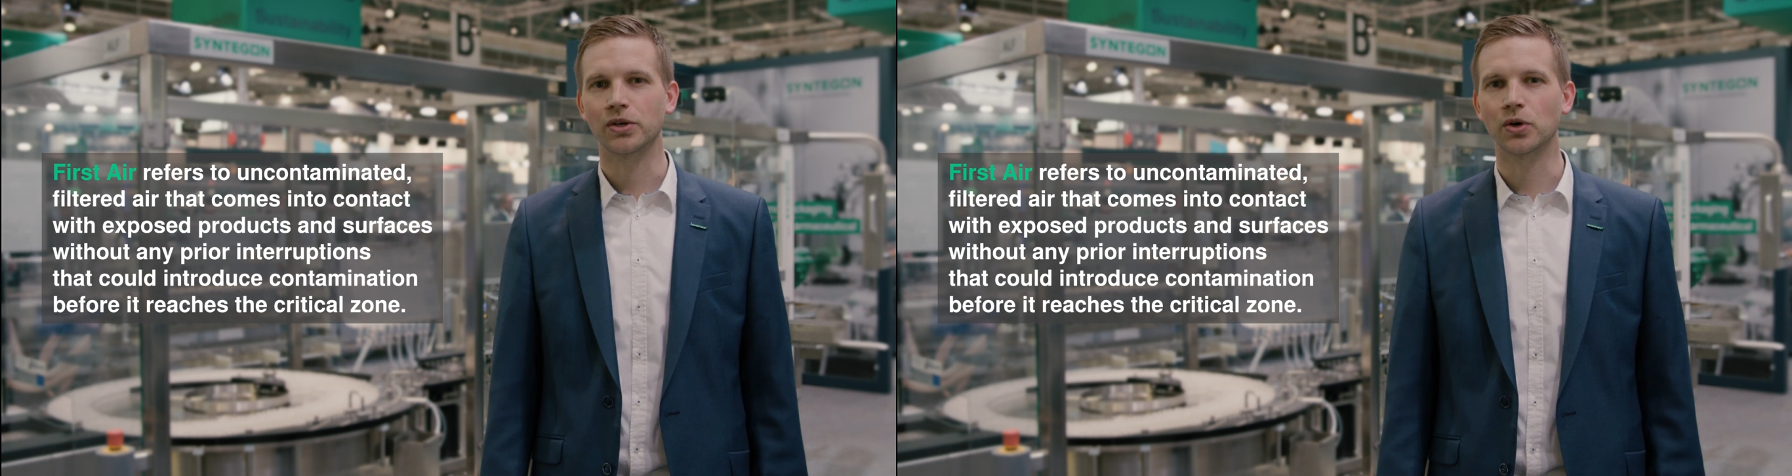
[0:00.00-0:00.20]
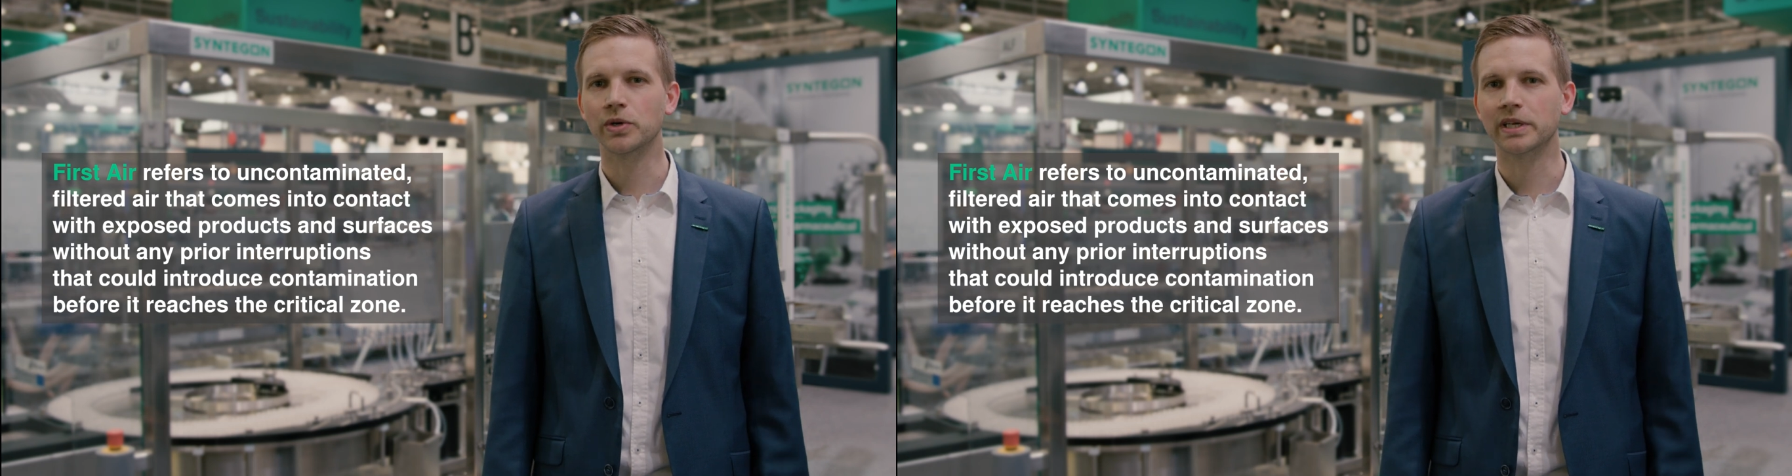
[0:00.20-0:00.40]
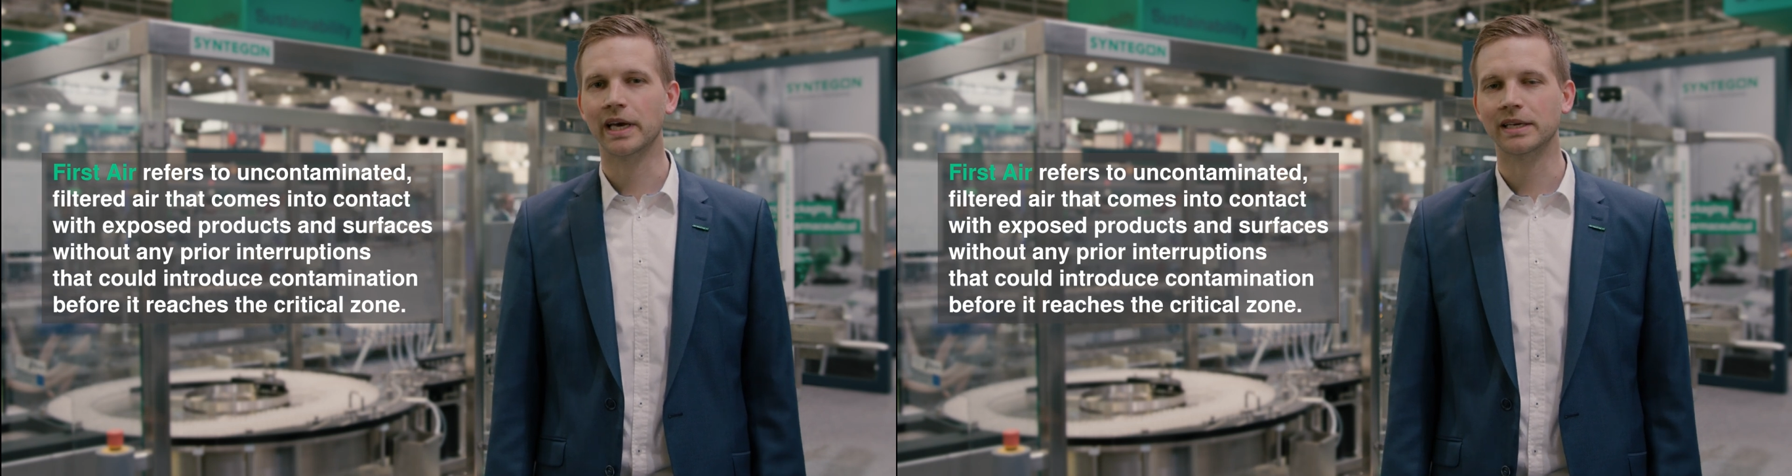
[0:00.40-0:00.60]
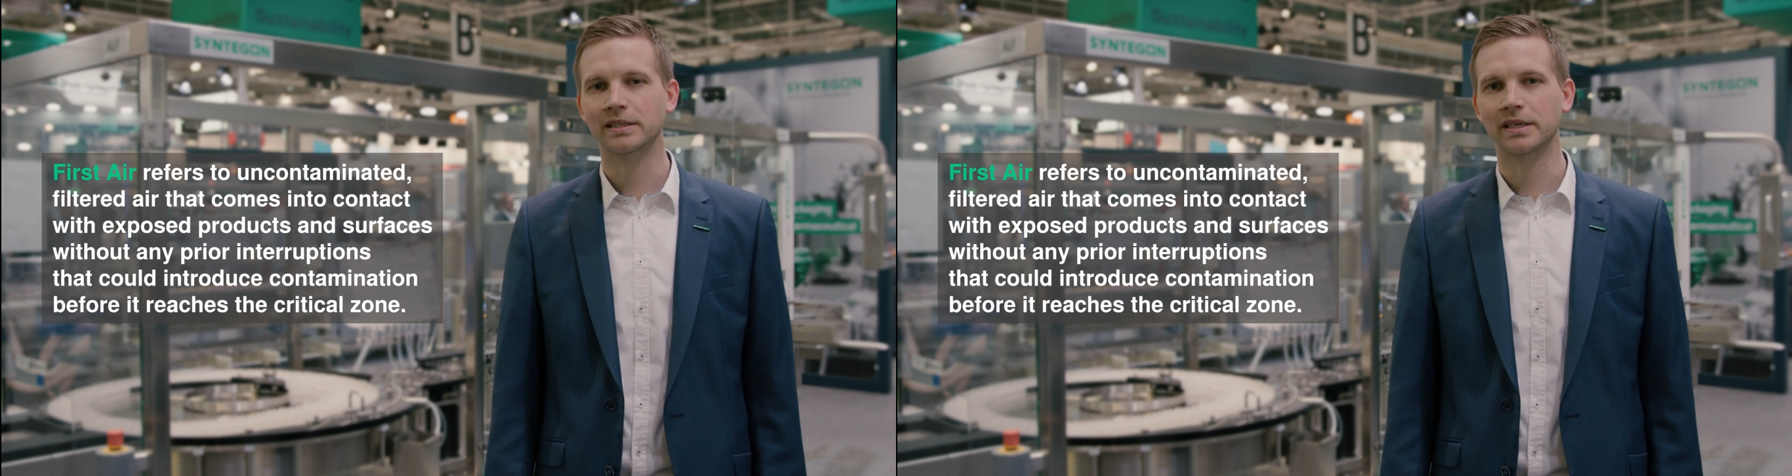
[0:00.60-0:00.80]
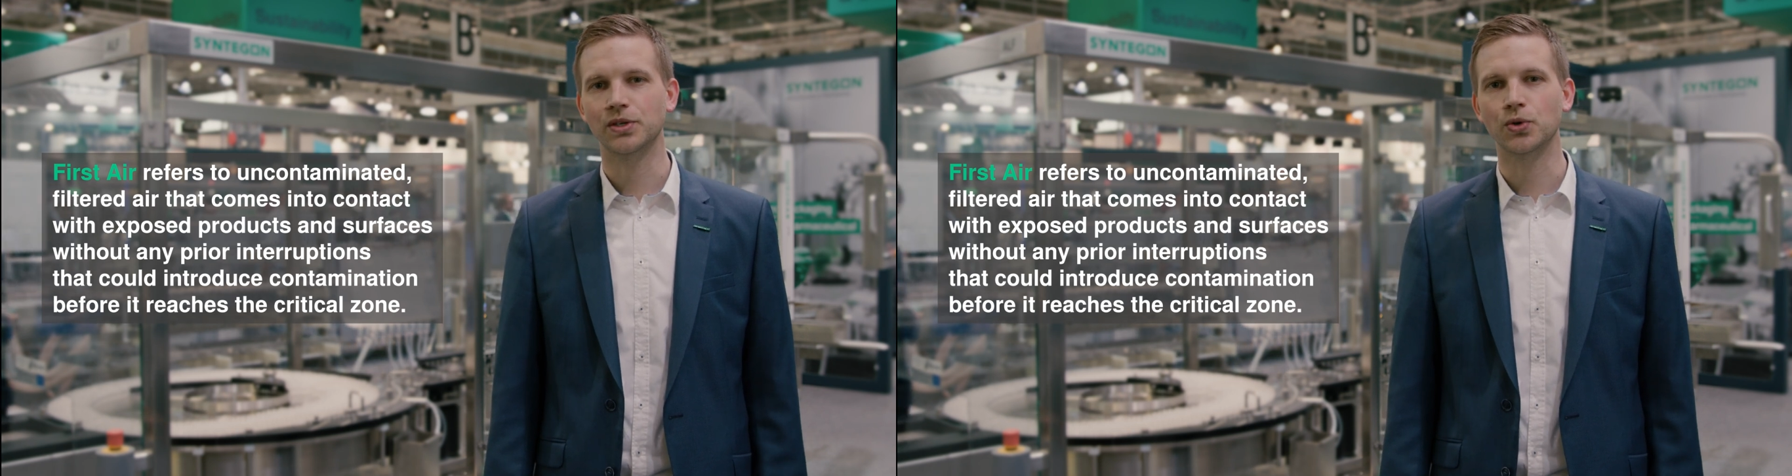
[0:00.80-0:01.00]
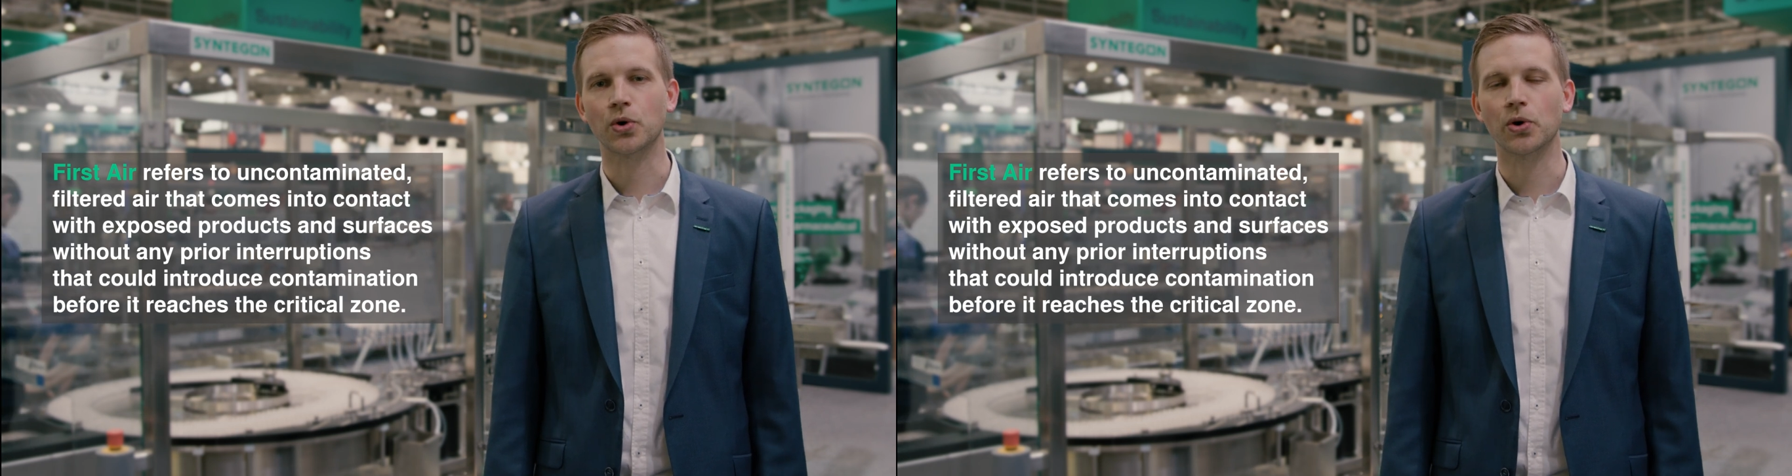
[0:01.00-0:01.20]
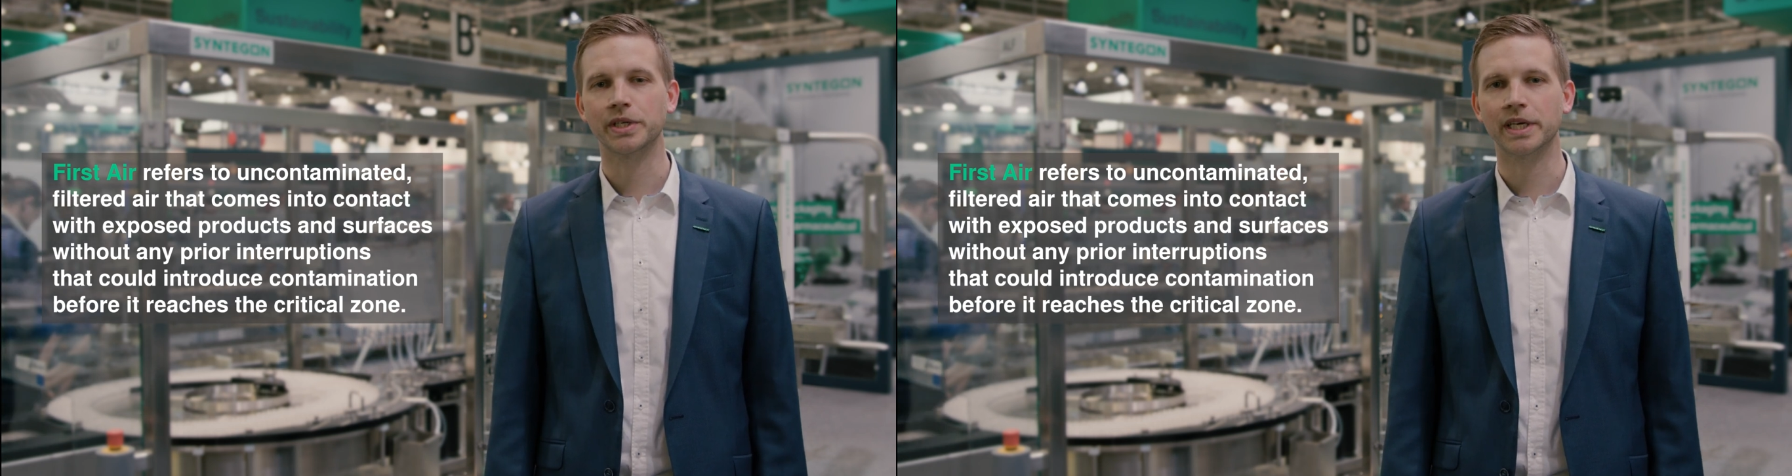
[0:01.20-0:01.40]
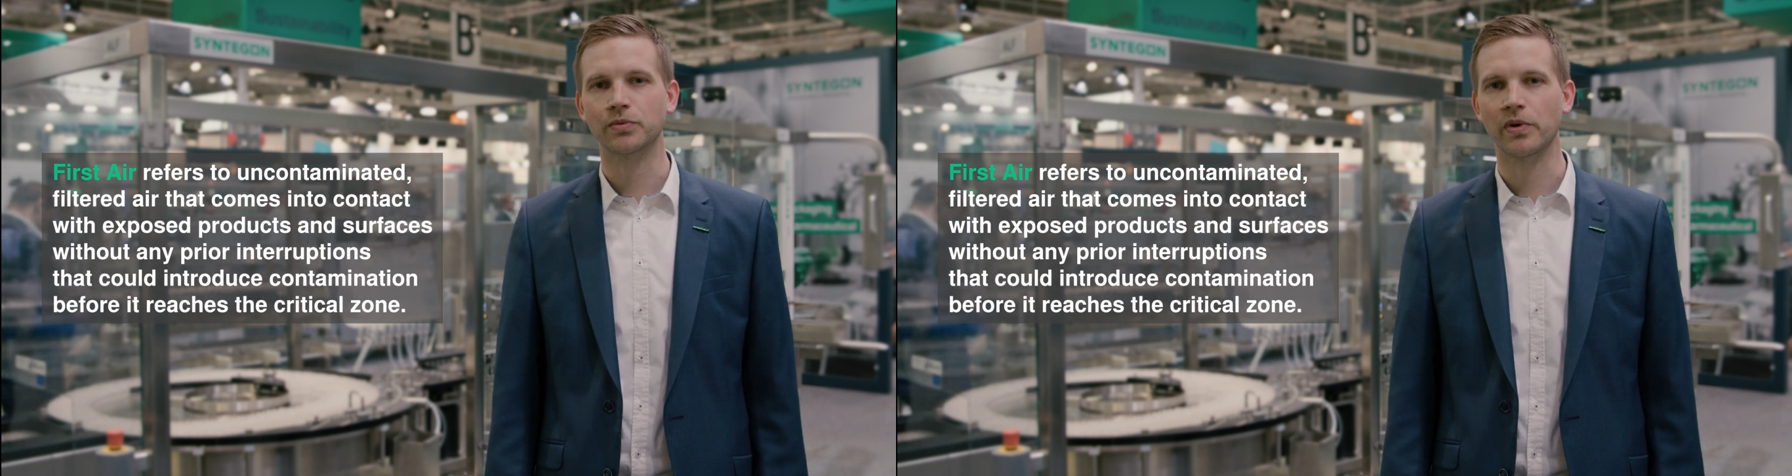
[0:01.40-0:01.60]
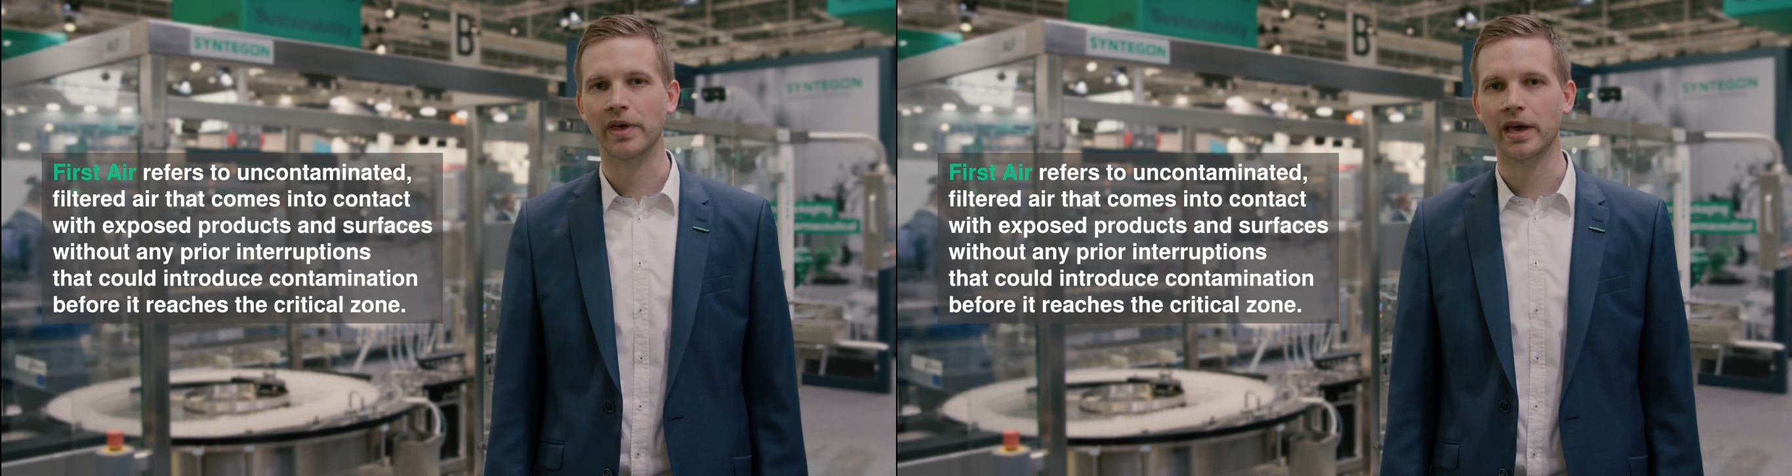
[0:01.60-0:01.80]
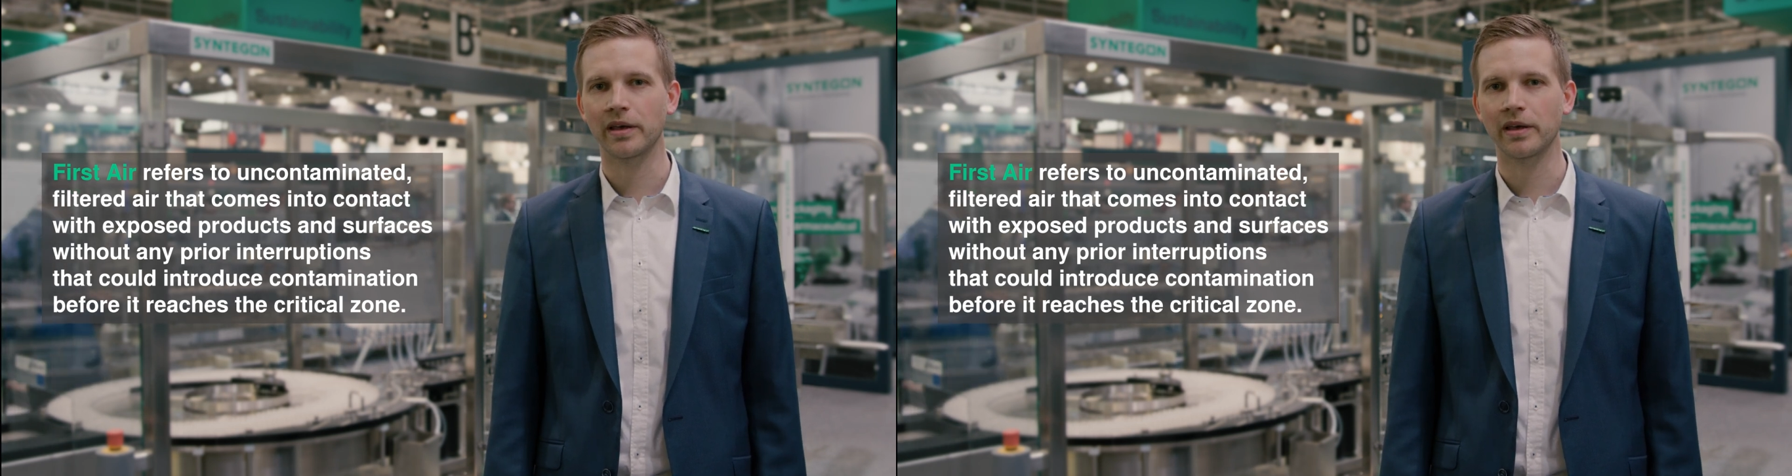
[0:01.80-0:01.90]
don't get into contact with